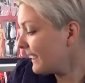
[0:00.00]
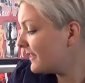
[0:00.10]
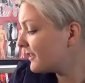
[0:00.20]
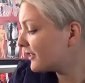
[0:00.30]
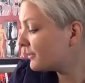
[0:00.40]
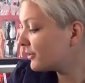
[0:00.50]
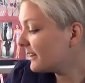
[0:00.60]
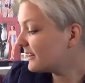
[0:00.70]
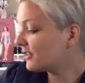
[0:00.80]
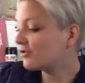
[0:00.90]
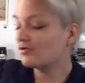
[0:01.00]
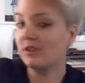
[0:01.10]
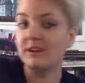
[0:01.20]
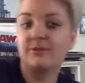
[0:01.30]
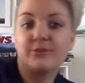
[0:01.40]
and there's some great
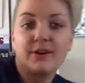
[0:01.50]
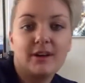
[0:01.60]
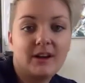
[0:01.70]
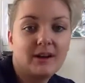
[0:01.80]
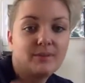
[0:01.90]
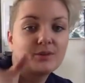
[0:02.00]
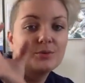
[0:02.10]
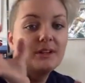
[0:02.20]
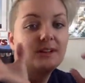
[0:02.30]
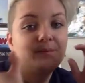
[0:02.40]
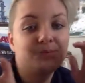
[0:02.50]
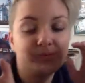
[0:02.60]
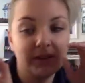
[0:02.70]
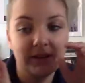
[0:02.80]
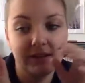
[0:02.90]
strife between
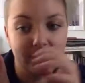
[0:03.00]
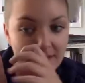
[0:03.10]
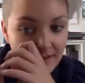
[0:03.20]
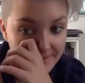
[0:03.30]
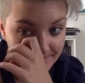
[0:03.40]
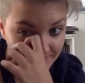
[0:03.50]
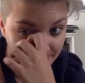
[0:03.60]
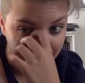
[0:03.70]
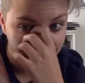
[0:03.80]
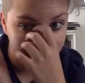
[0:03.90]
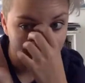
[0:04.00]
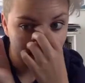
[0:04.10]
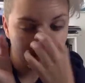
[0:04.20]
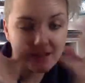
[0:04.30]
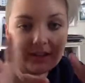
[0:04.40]
the
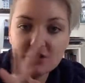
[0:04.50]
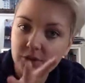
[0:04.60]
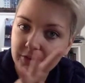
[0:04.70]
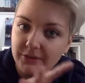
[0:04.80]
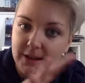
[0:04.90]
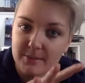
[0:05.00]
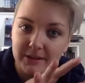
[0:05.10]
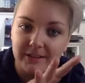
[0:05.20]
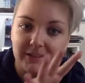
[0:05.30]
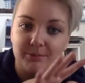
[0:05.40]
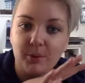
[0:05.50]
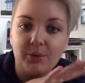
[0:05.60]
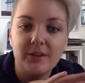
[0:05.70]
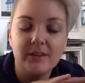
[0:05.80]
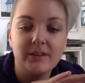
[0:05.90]
like they show the families of
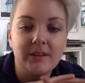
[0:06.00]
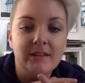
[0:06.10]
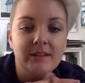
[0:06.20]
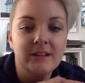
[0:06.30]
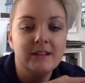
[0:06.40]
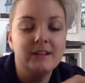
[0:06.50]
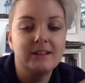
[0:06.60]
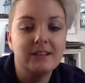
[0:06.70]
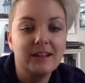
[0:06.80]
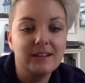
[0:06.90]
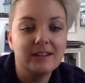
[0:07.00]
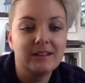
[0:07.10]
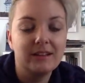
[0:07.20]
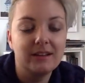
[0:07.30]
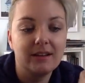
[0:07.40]
both these these
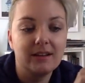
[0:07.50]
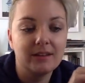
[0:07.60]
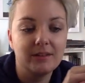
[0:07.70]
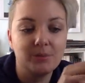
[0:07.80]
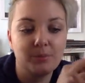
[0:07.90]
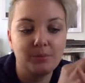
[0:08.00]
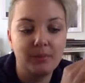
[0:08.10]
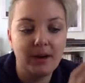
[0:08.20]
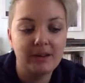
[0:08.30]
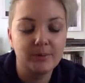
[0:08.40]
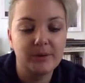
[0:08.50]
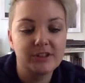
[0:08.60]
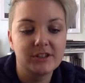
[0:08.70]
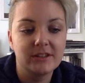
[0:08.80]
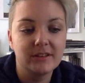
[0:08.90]
kids and their
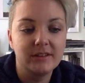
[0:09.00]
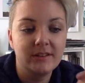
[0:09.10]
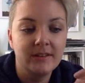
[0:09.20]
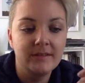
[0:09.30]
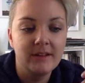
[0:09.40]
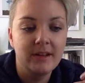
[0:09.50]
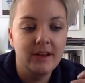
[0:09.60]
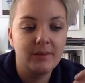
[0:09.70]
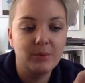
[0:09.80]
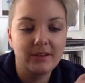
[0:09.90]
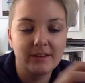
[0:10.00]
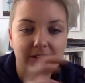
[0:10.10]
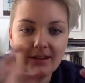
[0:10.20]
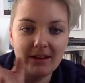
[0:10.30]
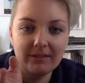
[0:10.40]
aspirations and and what it's
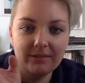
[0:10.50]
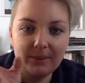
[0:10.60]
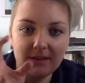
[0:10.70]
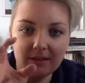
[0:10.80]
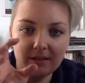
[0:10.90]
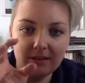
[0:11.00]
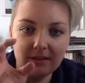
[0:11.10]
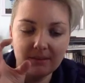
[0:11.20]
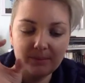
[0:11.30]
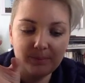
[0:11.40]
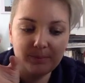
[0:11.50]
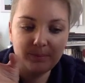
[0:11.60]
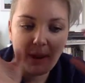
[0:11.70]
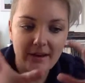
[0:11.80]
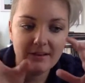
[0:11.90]
like to have be the the
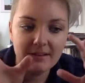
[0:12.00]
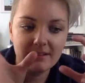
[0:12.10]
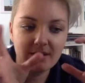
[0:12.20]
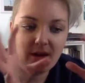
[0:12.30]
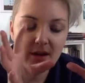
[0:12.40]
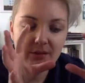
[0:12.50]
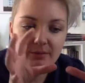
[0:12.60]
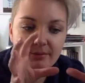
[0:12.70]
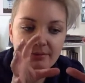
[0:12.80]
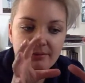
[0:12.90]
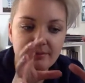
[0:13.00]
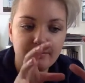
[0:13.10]
parents of